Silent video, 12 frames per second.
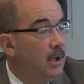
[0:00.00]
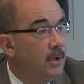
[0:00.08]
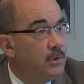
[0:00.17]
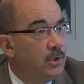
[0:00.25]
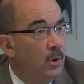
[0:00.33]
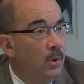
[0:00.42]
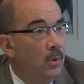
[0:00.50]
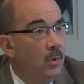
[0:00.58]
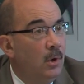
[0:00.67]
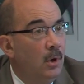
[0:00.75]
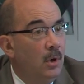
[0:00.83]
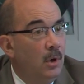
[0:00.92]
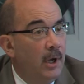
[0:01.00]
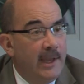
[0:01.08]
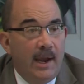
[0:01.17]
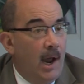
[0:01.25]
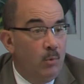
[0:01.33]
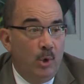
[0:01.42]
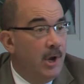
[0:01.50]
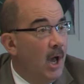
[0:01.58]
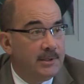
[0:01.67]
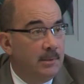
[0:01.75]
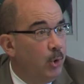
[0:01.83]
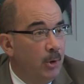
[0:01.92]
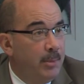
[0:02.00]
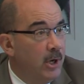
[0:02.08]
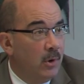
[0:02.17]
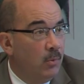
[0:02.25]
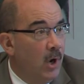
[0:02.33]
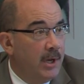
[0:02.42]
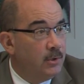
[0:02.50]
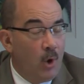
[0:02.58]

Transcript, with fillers: So again, I would not support beer and wines,